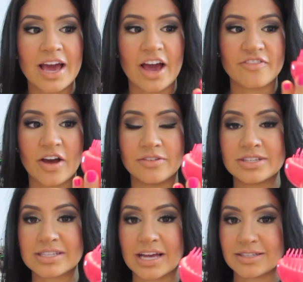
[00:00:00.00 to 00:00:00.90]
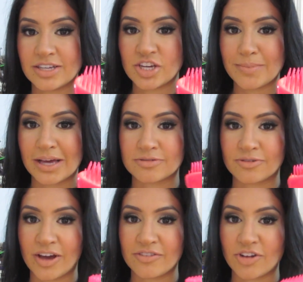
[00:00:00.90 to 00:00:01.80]
I found this at T J Maxx
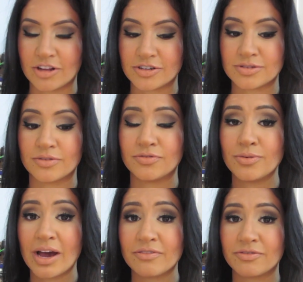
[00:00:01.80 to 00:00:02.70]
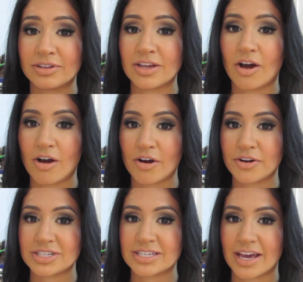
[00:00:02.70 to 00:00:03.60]
for five dollars, so if you have really
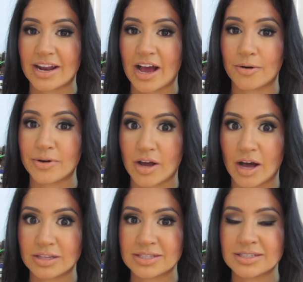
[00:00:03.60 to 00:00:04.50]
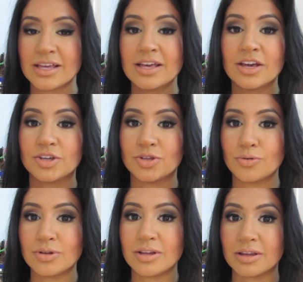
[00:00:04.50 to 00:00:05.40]
hard to get out knots,
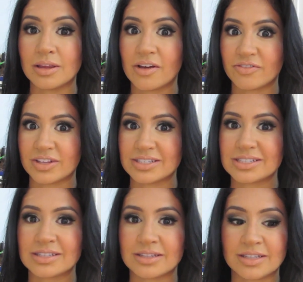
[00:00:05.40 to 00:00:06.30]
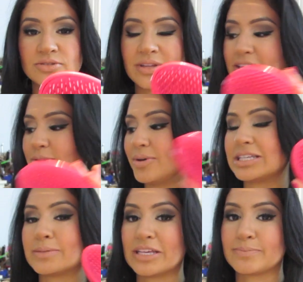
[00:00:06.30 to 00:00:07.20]
you will love this. I do like the way
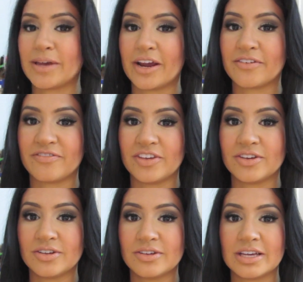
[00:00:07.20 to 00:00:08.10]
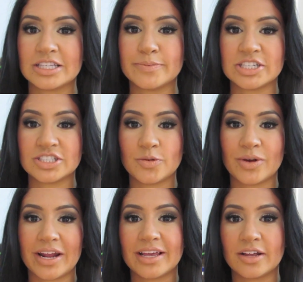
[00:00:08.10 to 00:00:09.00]
this makes my hair feel, especially
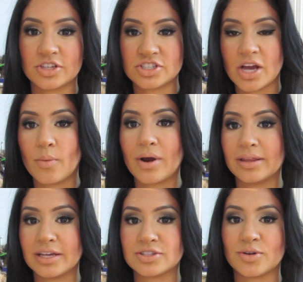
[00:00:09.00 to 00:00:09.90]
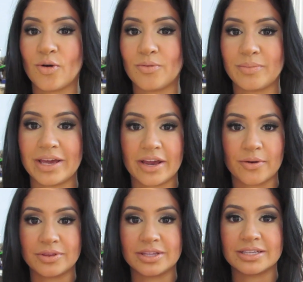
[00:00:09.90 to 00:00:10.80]
when I get out the shower. I like to comb my
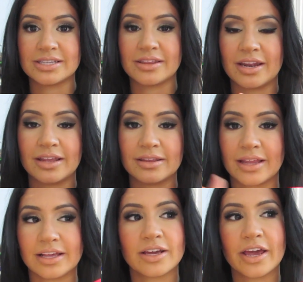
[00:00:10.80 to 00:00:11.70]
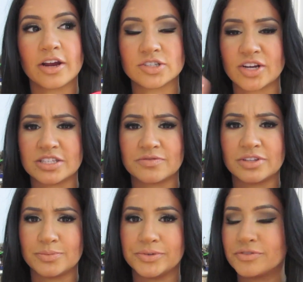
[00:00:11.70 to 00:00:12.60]
hair with this, and then it like air dries
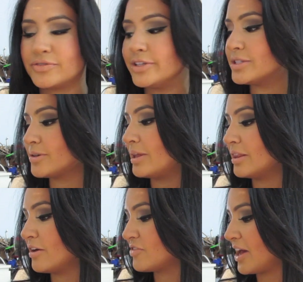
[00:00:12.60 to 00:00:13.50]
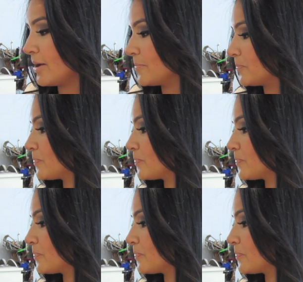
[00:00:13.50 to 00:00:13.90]
really beautifully, so I love that.